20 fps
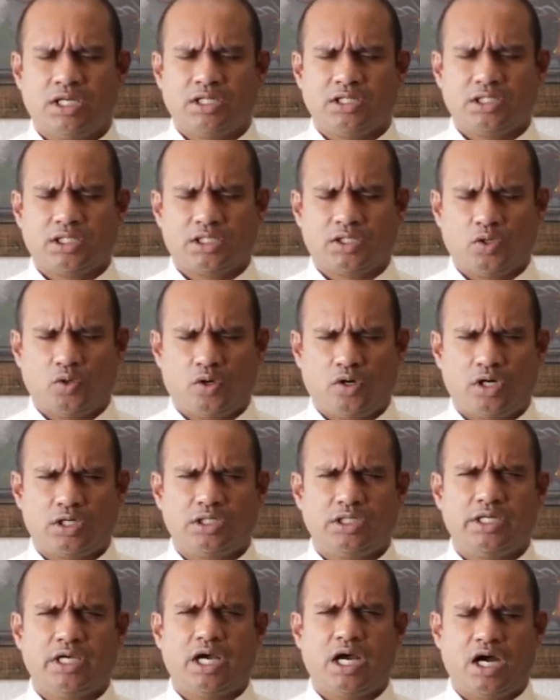That,
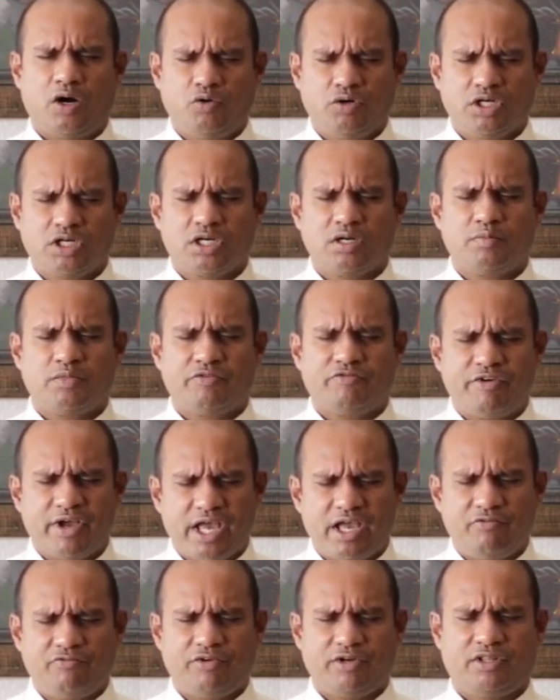Lord, the outcome of
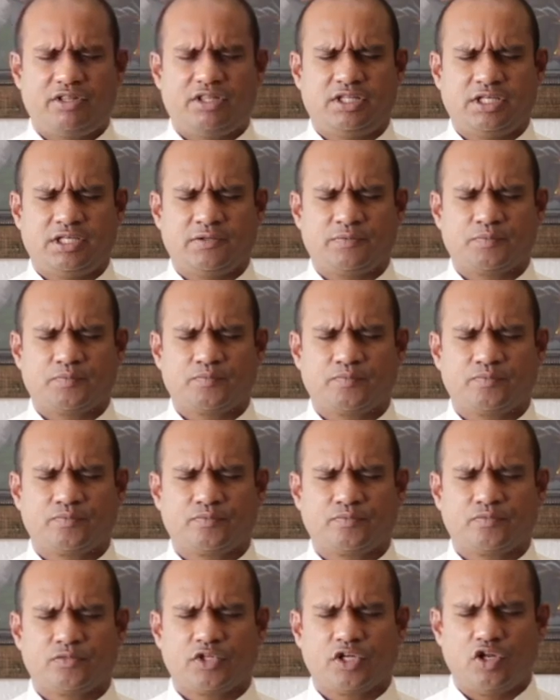everything,
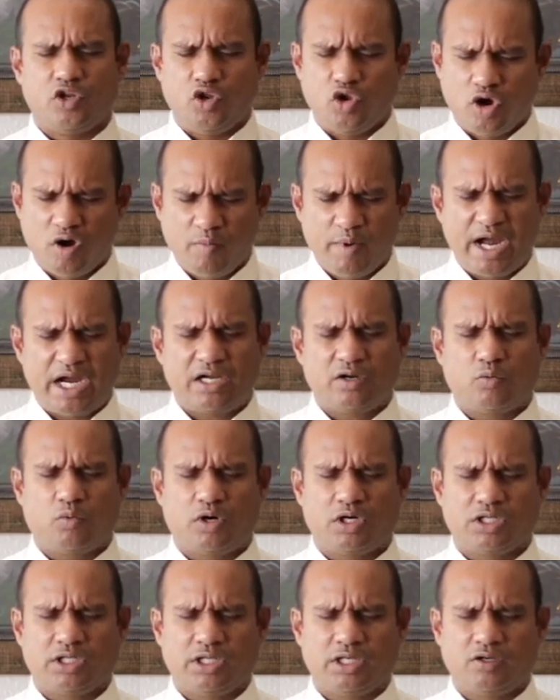no matter
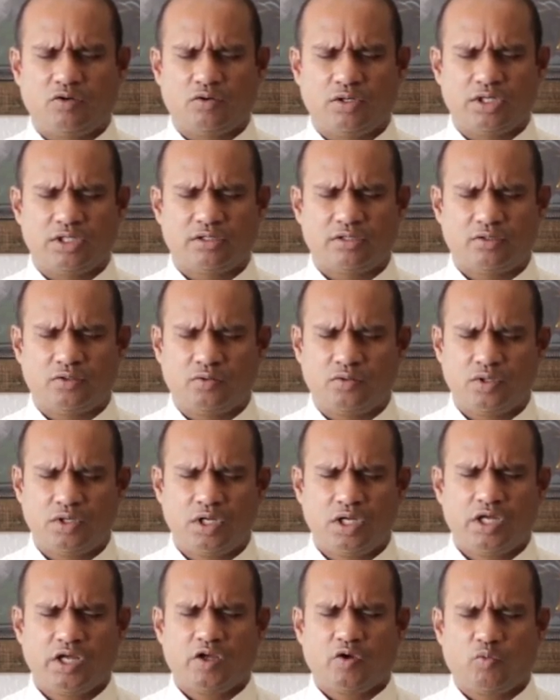what they're going through,
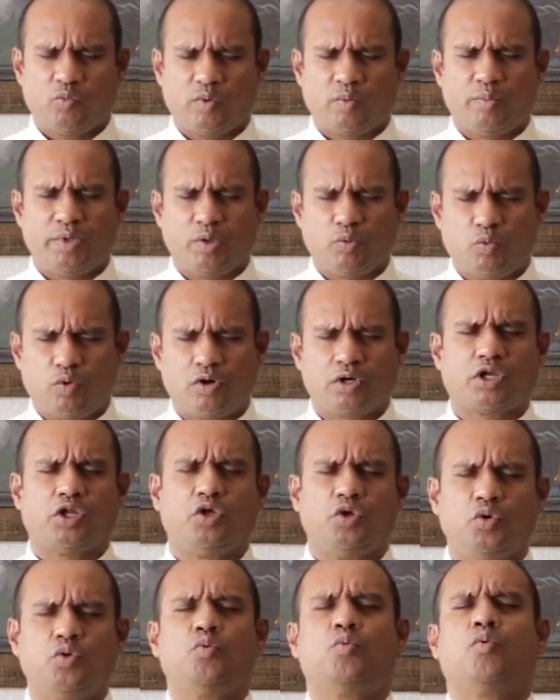will be what
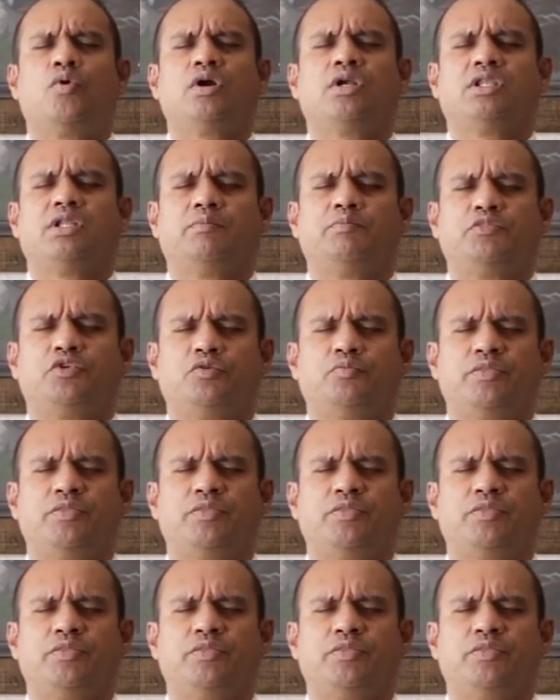you want them to